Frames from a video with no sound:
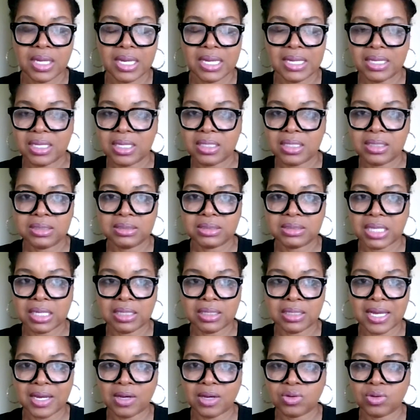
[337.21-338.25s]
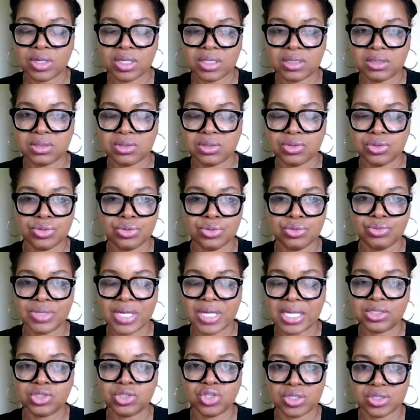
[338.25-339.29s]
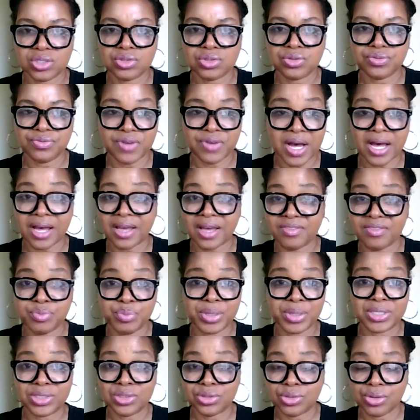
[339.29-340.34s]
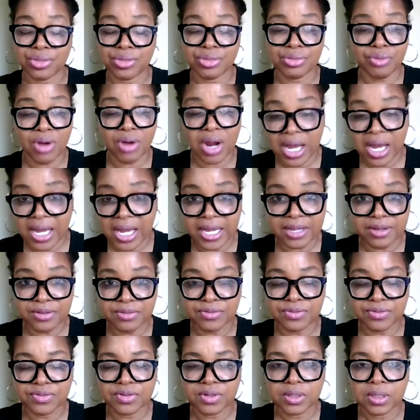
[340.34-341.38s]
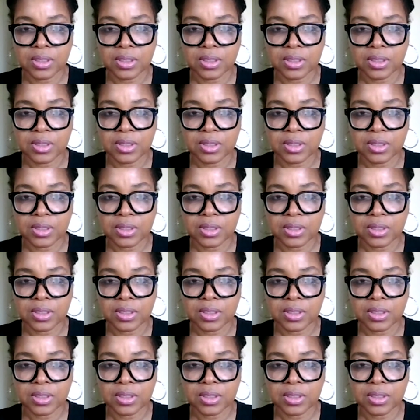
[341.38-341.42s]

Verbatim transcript: has allowed us to not just survive, but to thrive.